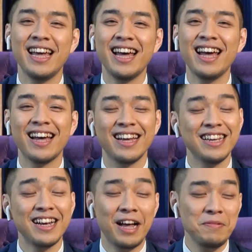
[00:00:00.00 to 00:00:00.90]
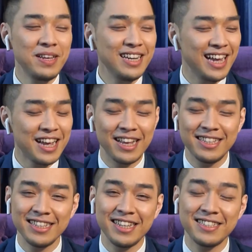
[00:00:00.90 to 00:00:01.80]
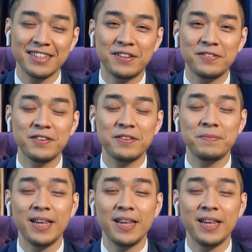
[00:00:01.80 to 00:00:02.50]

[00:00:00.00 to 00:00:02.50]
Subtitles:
I mean, yeah, it's all over the